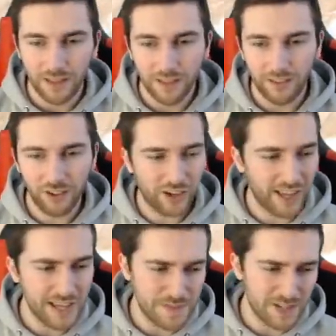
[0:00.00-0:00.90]
You only got an
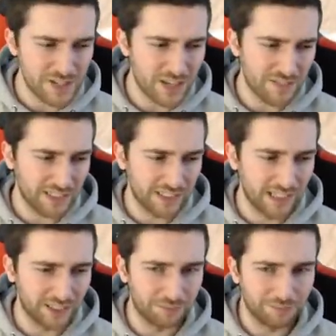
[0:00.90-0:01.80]
eighty percent chance of actually
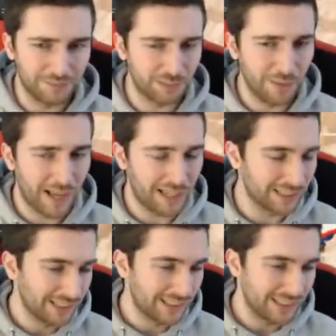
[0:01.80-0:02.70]
getting them, which is mad.
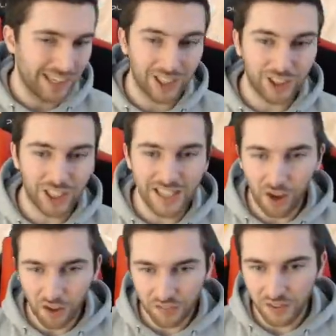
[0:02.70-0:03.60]
Uh, Jake,
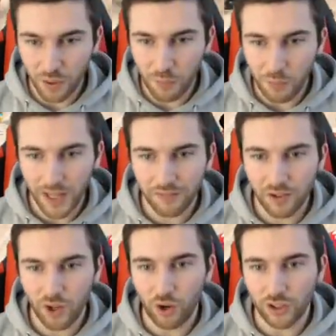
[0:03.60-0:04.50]
after this one, we
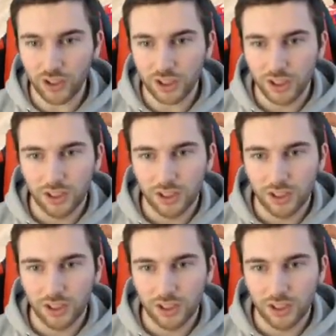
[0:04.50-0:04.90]
have got